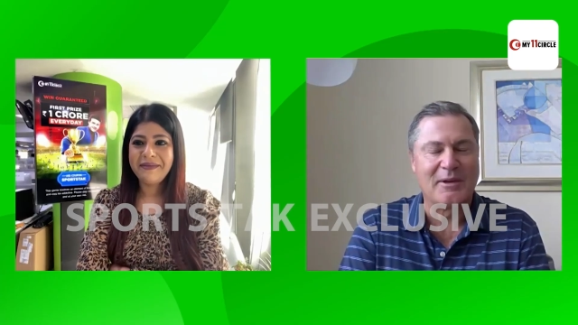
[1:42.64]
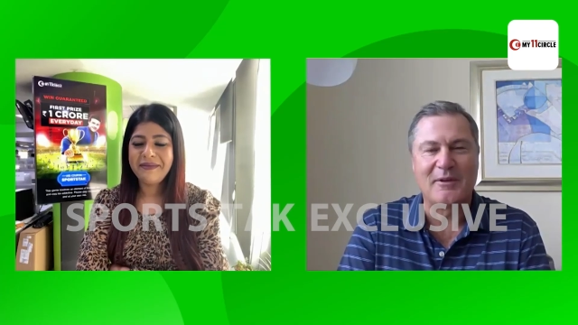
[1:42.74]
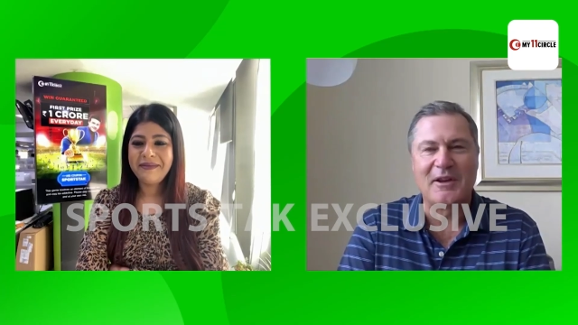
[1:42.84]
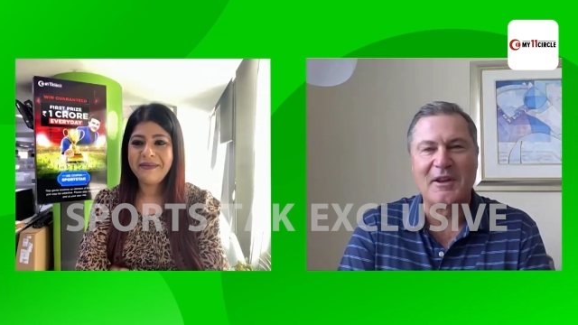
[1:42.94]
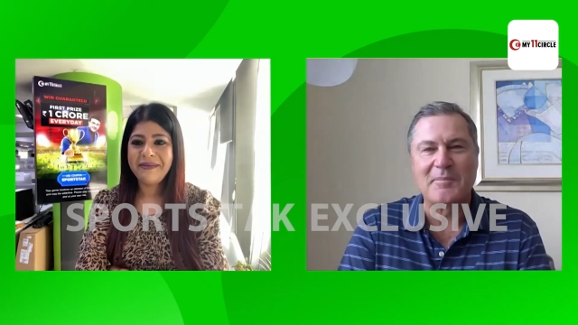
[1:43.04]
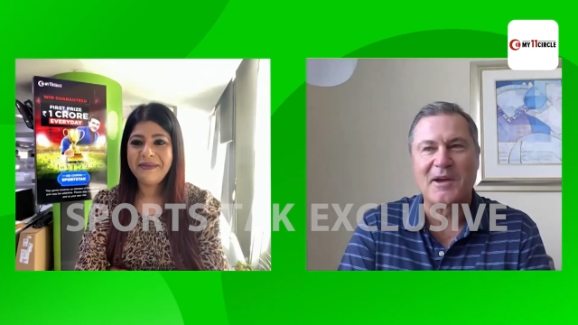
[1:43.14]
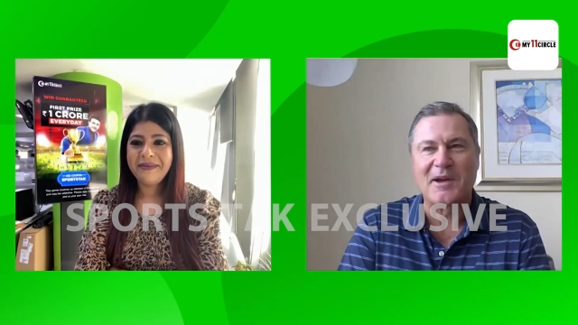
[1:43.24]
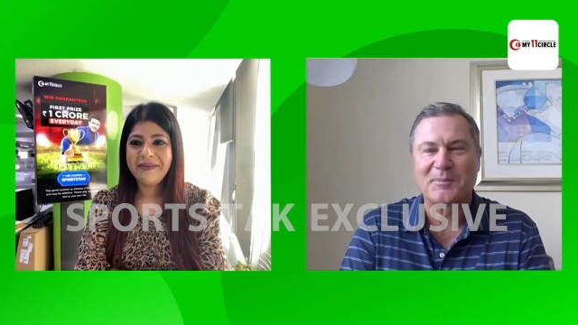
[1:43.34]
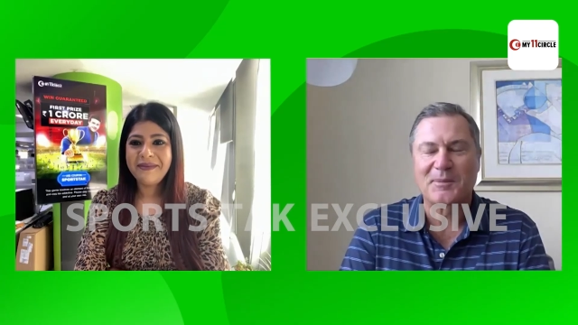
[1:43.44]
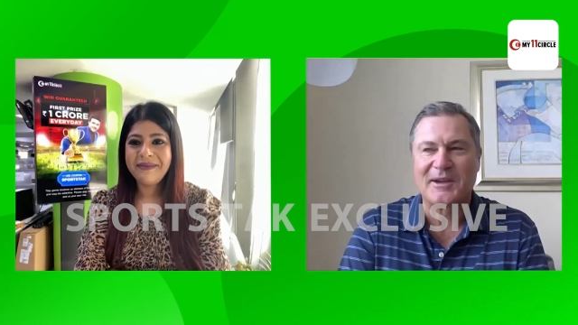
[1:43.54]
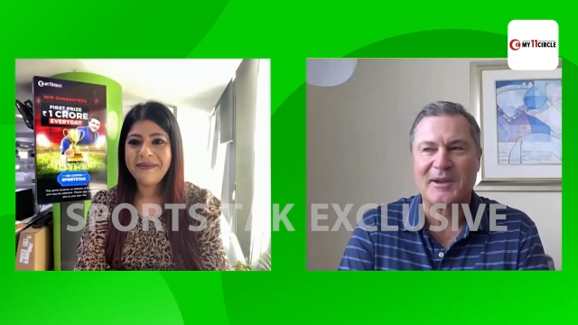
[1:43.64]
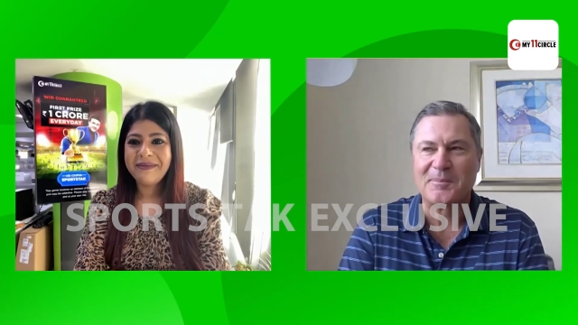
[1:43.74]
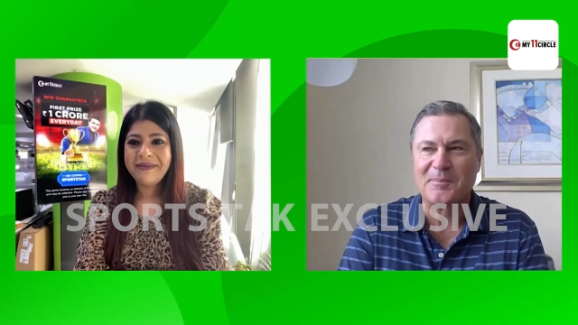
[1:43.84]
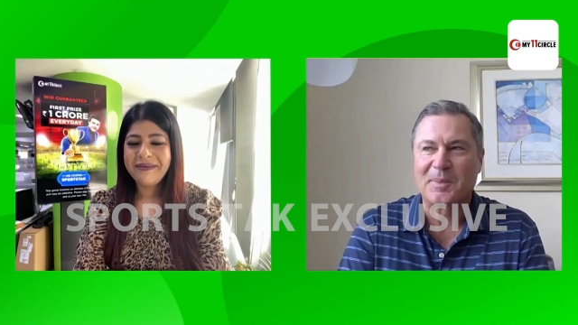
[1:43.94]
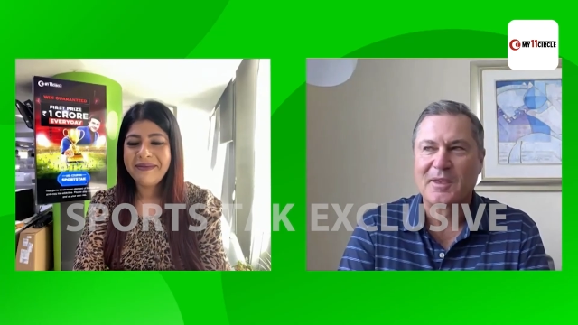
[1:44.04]
Speaker 1: of an enigma. Um,
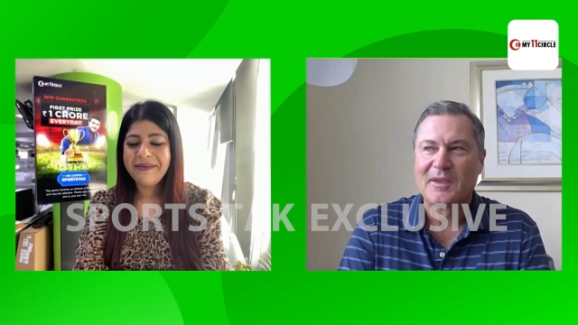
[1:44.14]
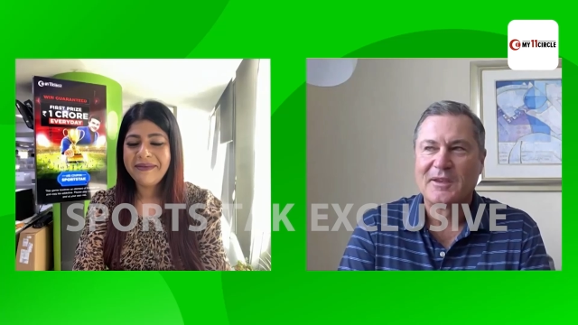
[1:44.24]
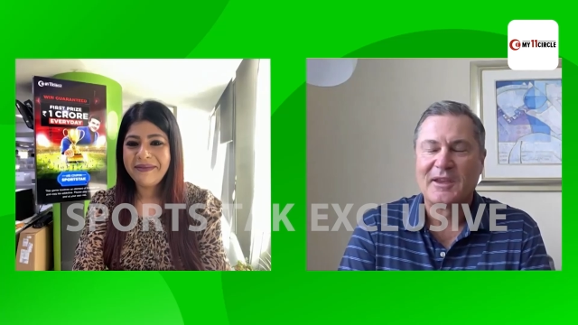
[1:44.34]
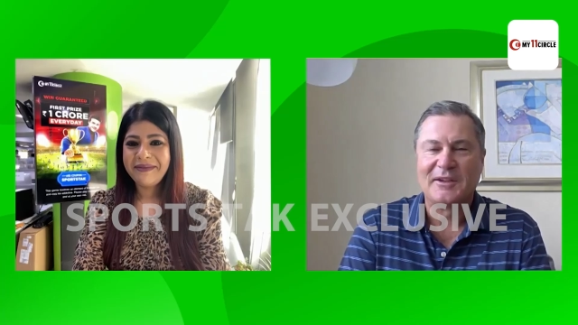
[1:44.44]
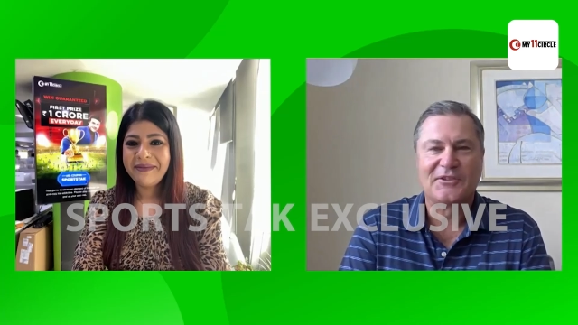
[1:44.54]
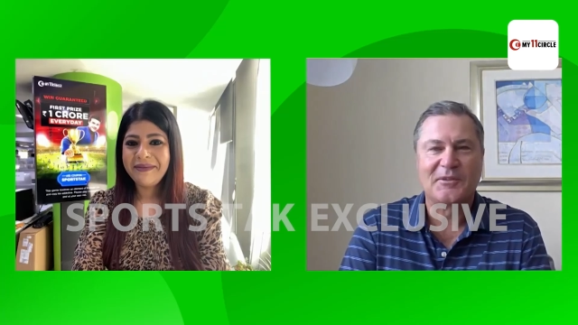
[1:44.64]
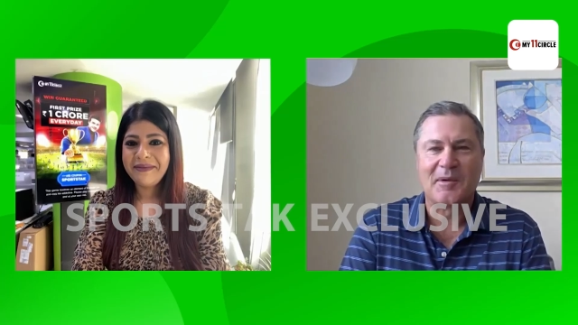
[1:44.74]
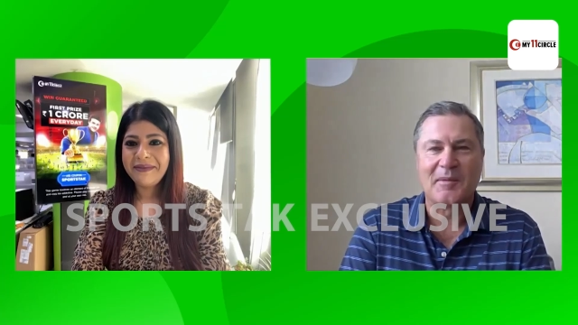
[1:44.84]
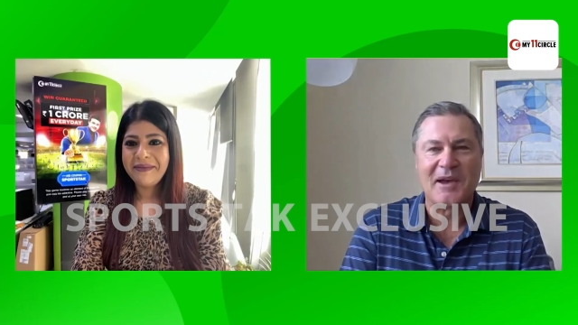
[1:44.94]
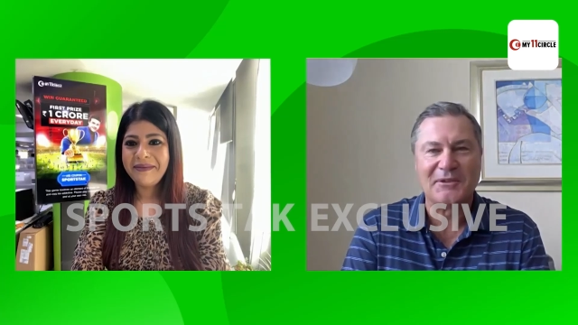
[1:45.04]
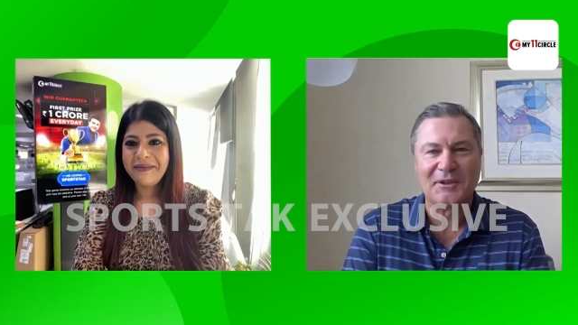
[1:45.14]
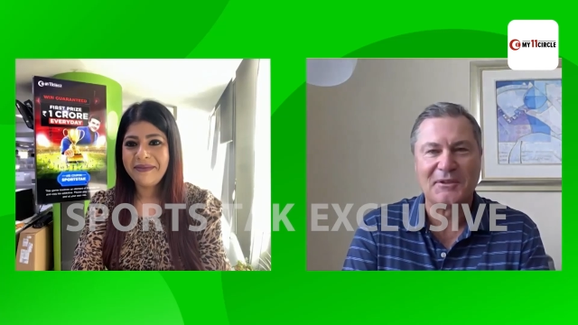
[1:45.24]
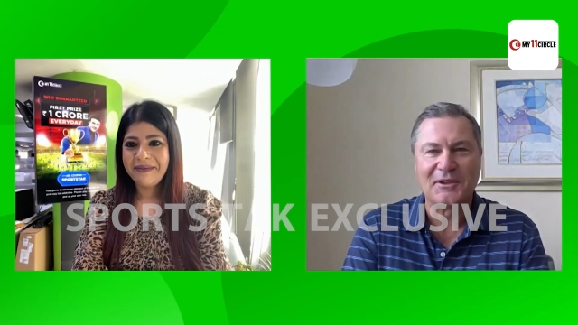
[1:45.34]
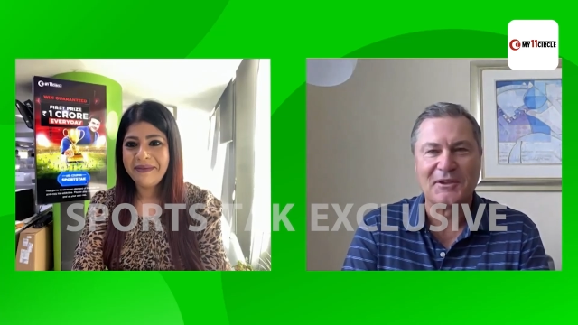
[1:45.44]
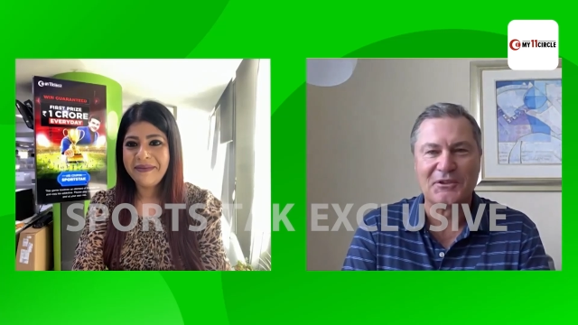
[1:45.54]
he did some
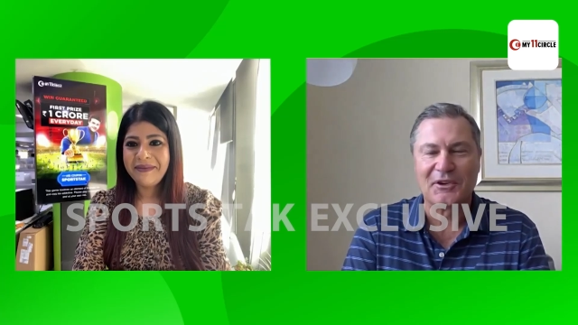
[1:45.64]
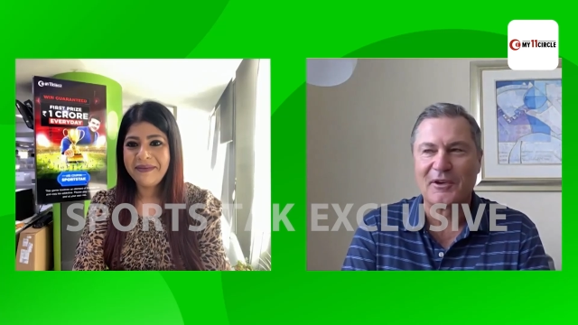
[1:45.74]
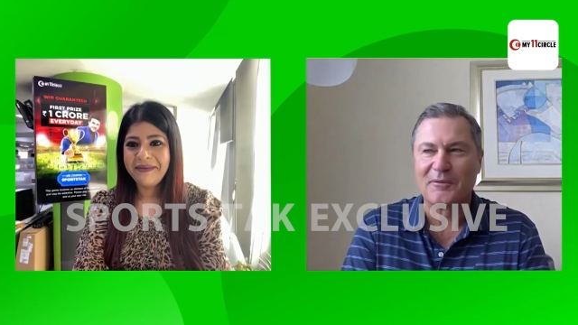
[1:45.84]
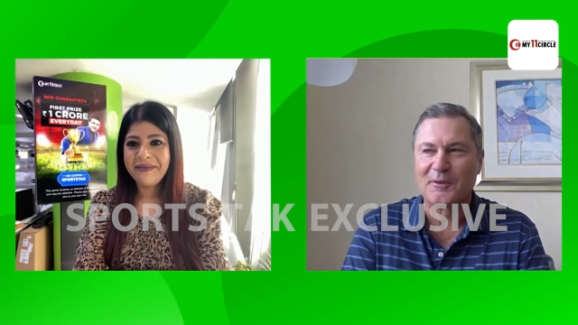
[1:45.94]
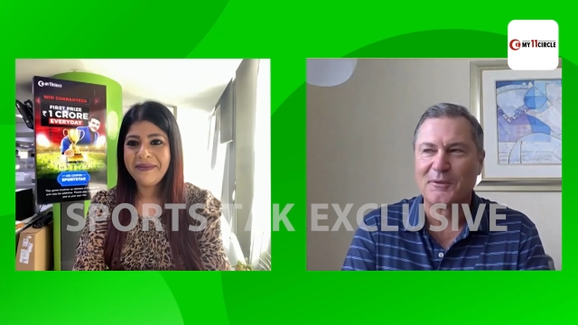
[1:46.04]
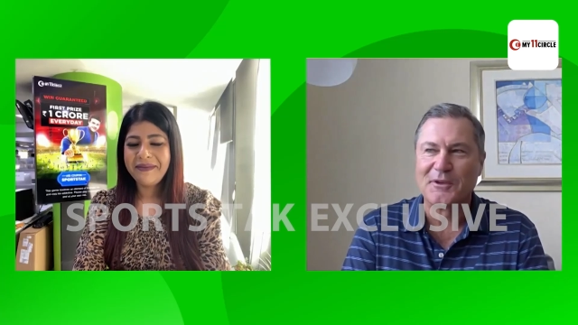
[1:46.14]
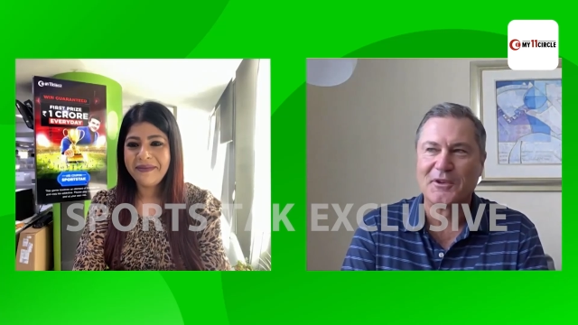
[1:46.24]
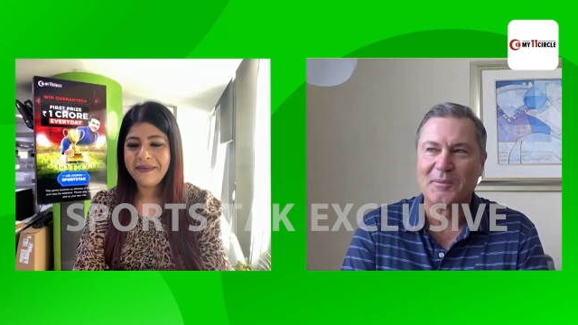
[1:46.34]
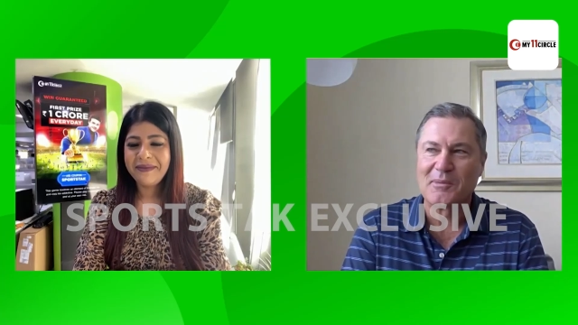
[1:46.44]
amazing things on and off the field,